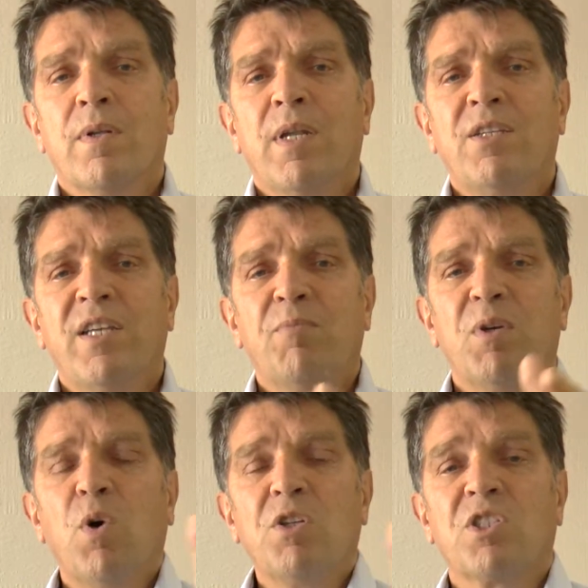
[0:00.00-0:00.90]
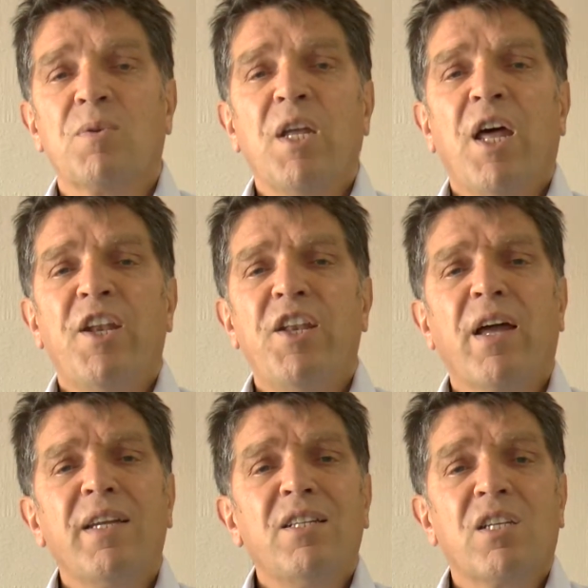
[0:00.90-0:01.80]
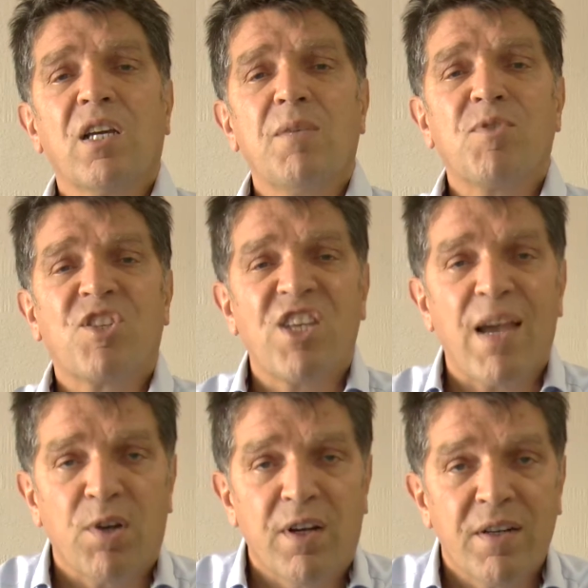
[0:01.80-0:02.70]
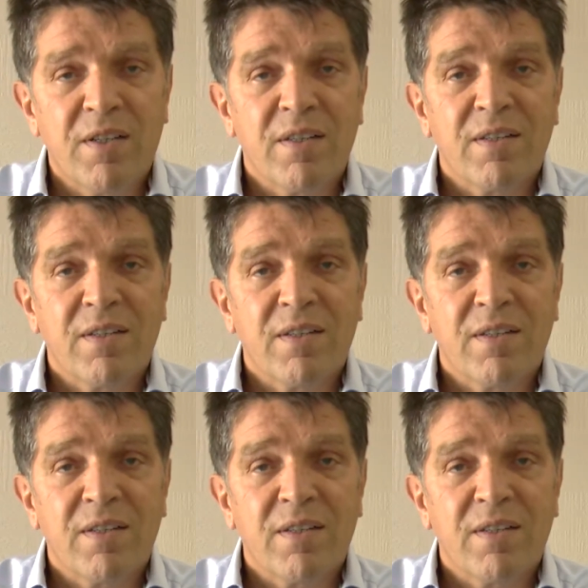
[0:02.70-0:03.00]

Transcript: Now tell me, what's 9 times 7?